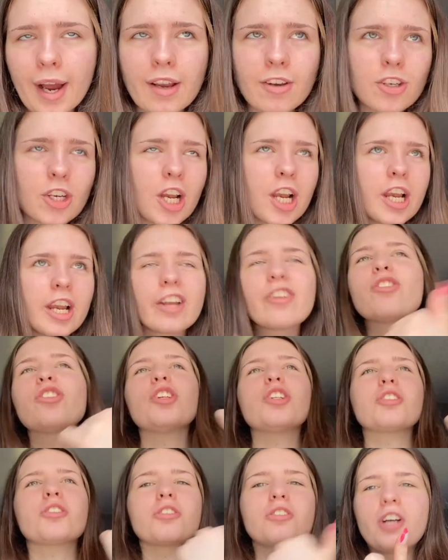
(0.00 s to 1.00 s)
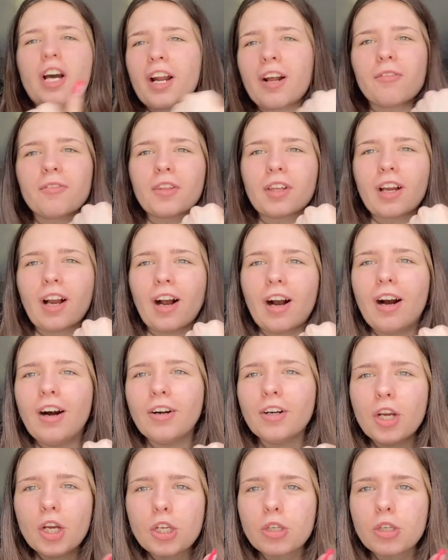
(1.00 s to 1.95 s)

And she literally just got out the car.